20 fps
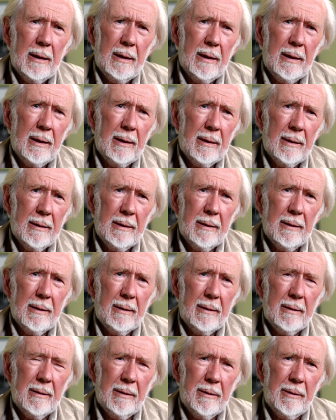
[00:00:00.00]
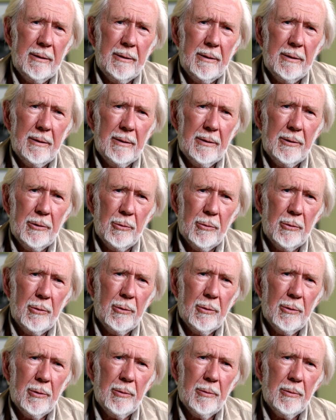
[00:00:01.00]
and it's
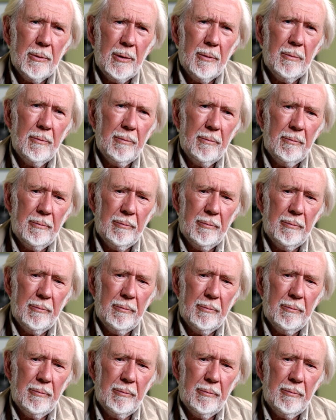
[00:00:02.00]
your